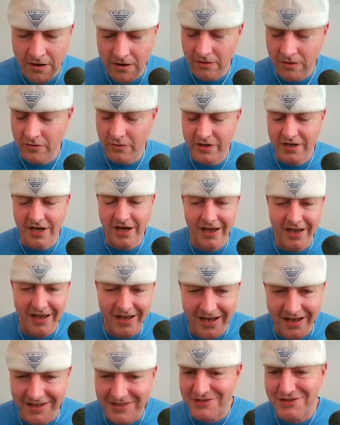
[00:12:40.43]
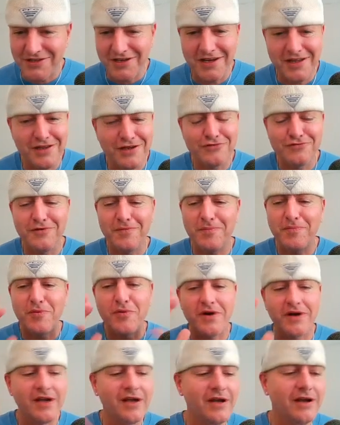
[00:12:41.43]
okay, I saw this
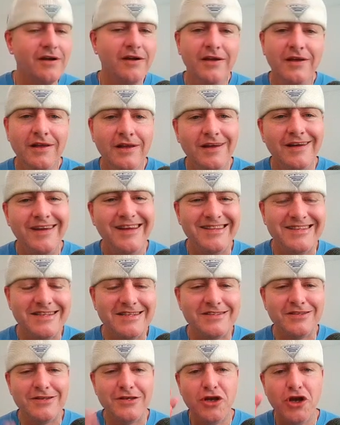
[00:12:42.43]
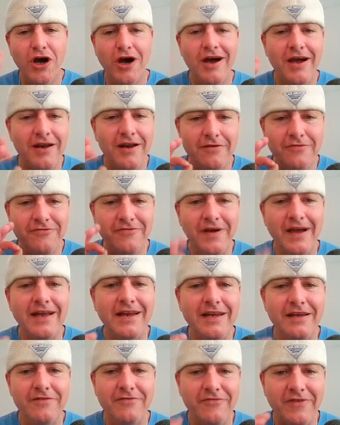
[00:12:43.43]
report here. It says not
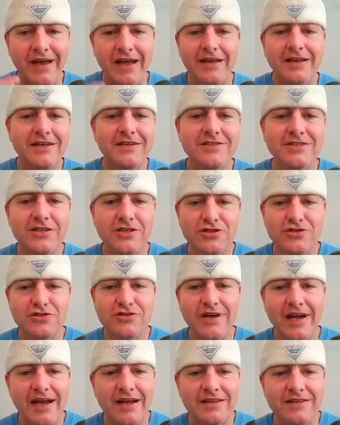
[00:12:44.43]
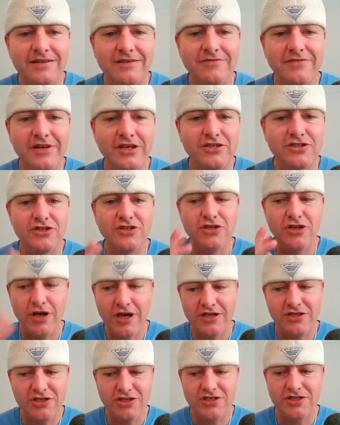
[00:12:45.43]
finding fatness attractive is
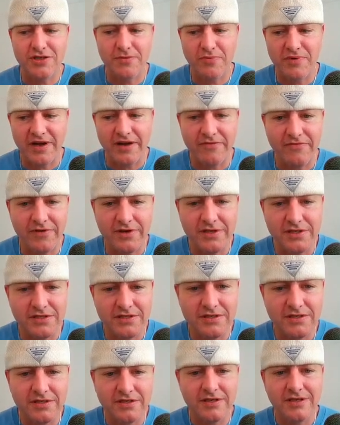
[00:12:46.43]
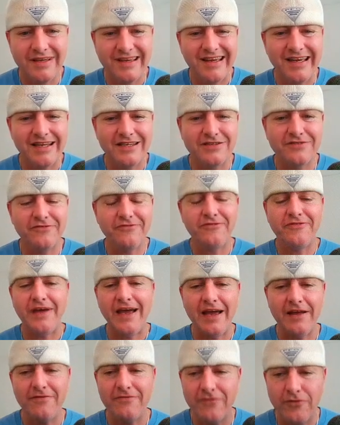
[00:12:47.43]
not just a preference, it's
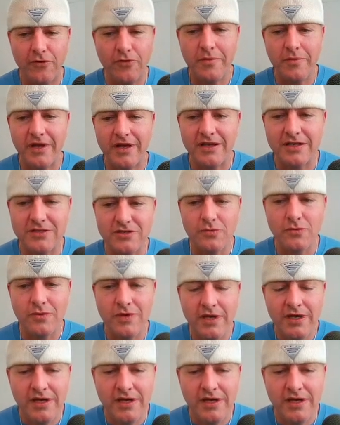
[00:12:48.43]
fat phobia. So